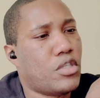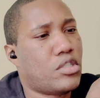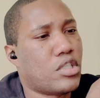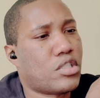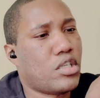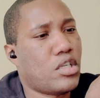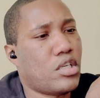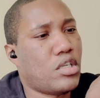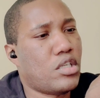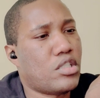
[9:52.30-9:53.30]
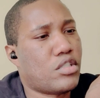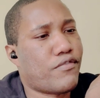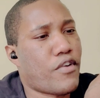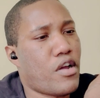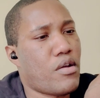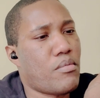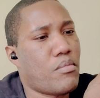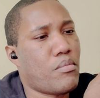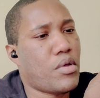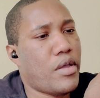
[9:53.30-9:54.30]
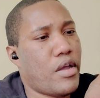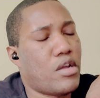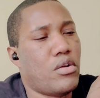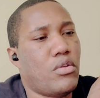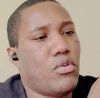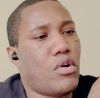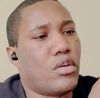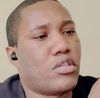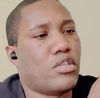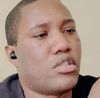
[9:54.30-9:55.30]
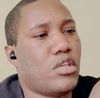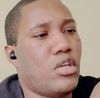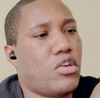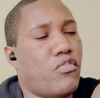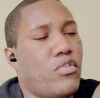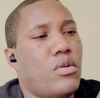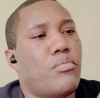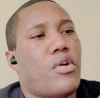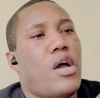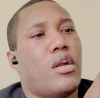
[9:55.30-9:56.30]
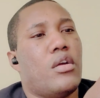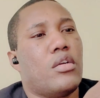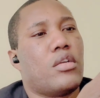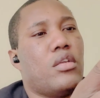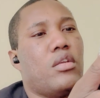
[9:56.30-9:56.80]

This is from here in New York. This is a Korean product.